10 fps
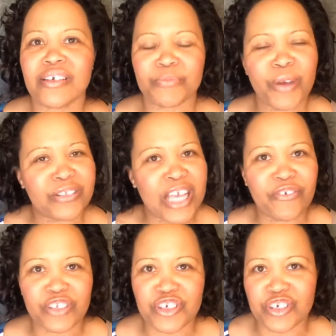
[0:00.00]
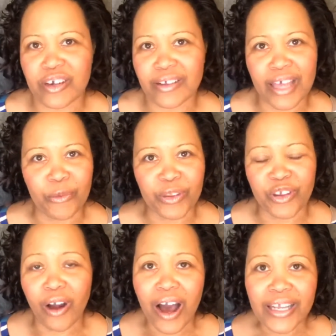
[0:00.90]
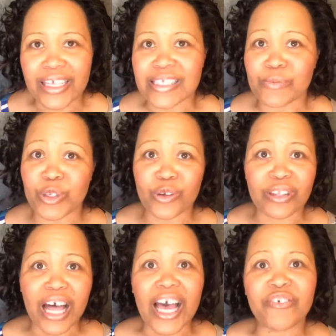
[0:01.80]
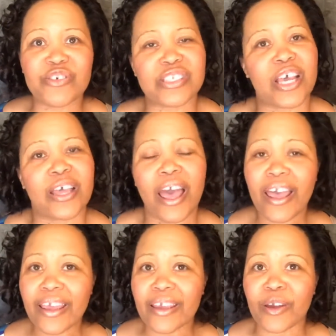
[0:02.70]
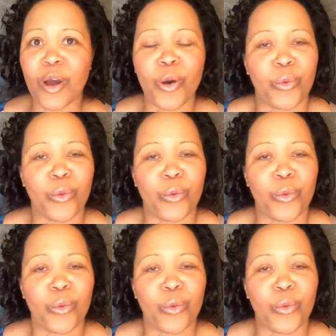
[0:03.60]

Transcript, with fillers: but definitely share that with your audience when you're live you say hey